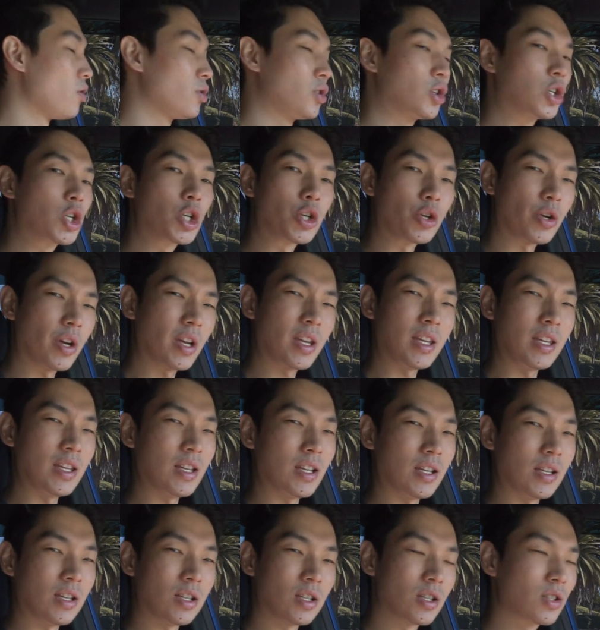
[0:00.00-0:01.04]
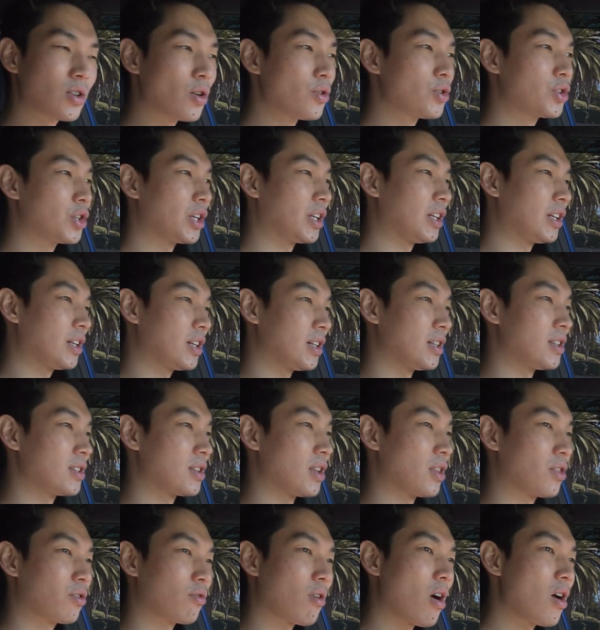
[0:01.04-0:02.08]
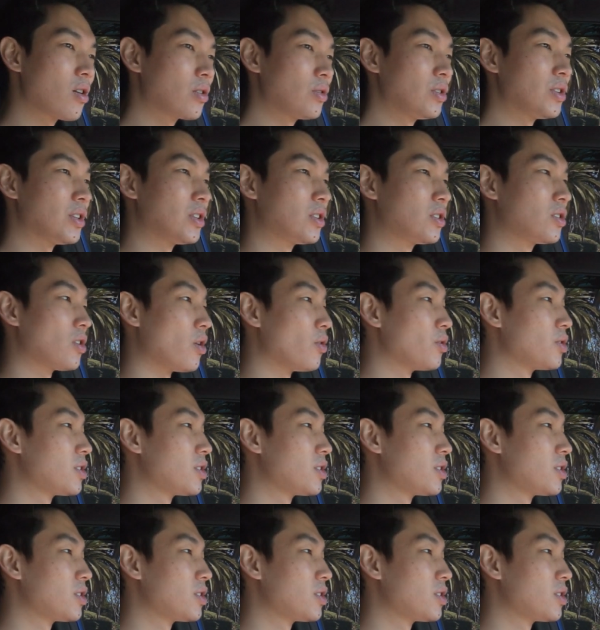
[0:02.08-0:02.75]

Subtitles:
tricky because the throttle is so